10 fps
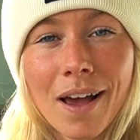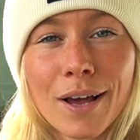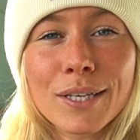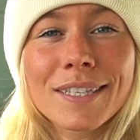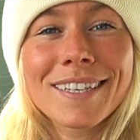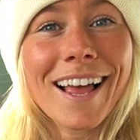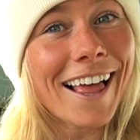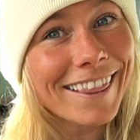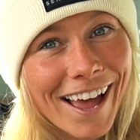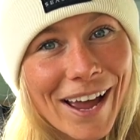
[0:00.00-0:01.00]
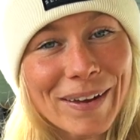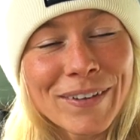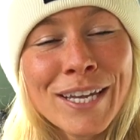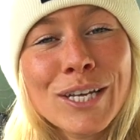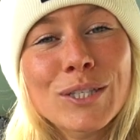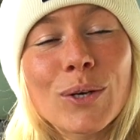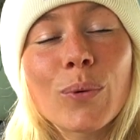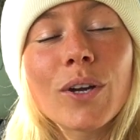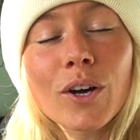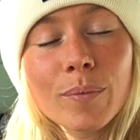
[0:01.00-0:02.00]
us alive. So
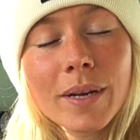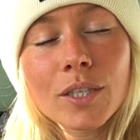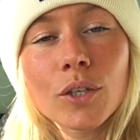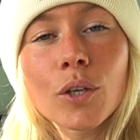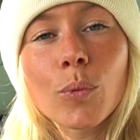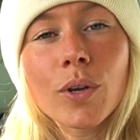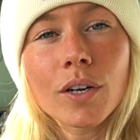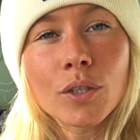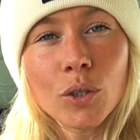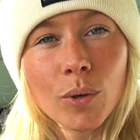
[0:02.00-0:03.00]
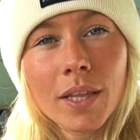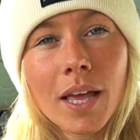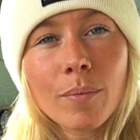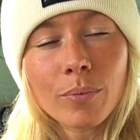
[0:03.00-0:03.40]
we got to make sure that we are doing that